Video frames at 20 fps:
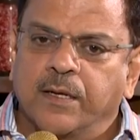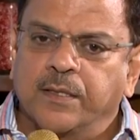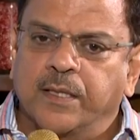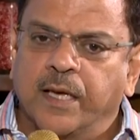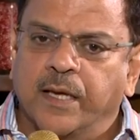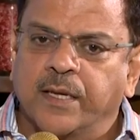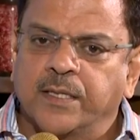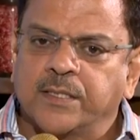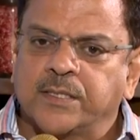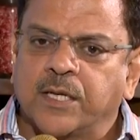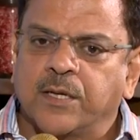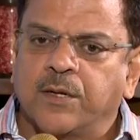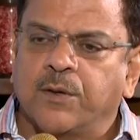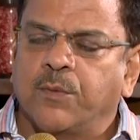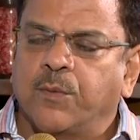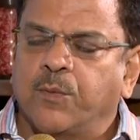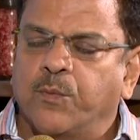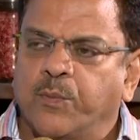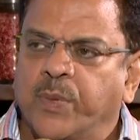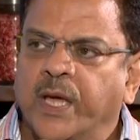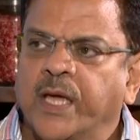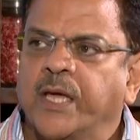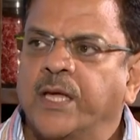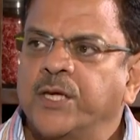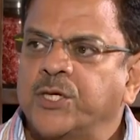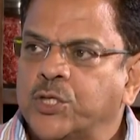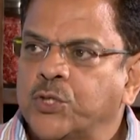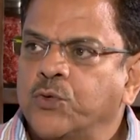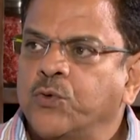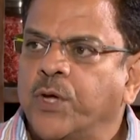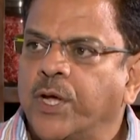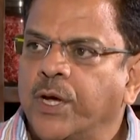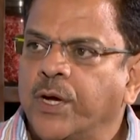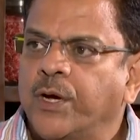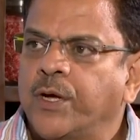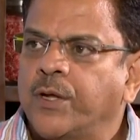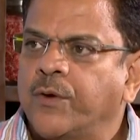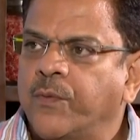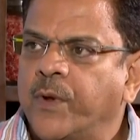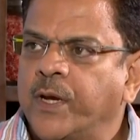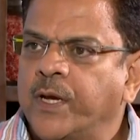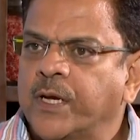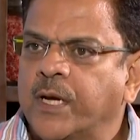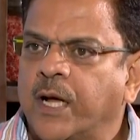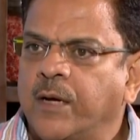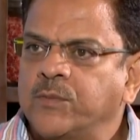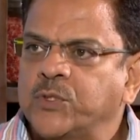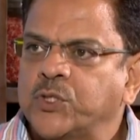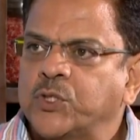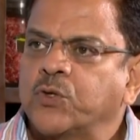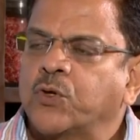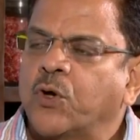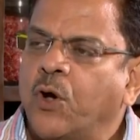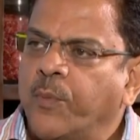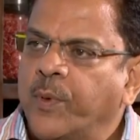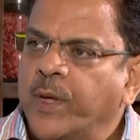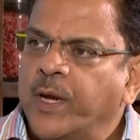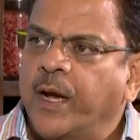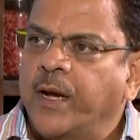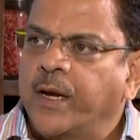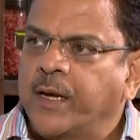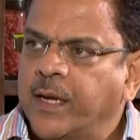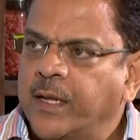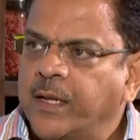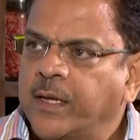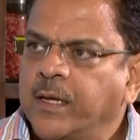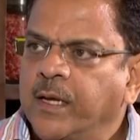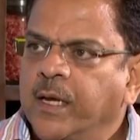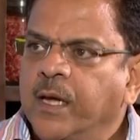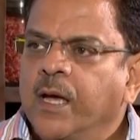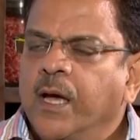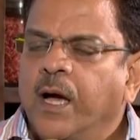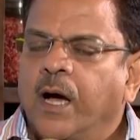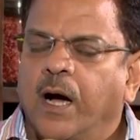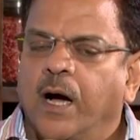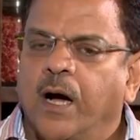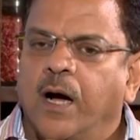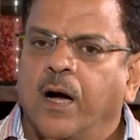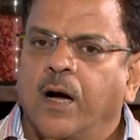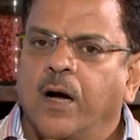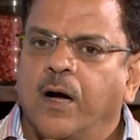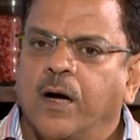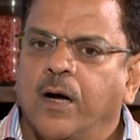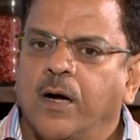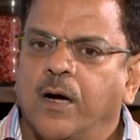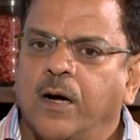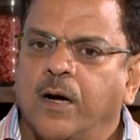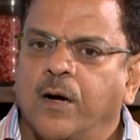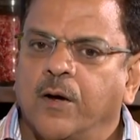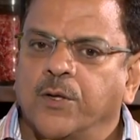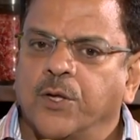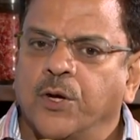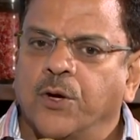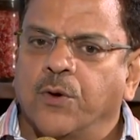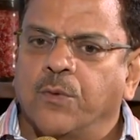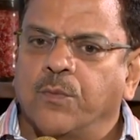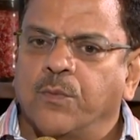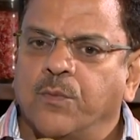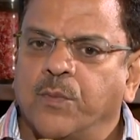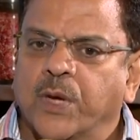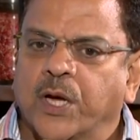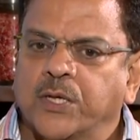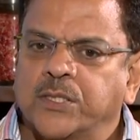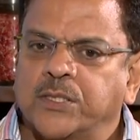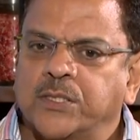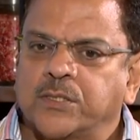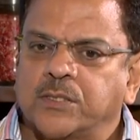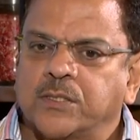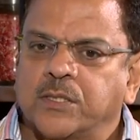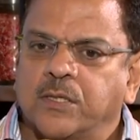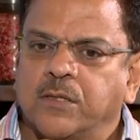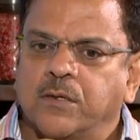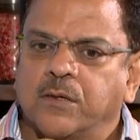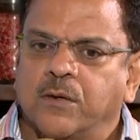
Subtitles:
there is a big issue here when it comes to copywriting, you know, because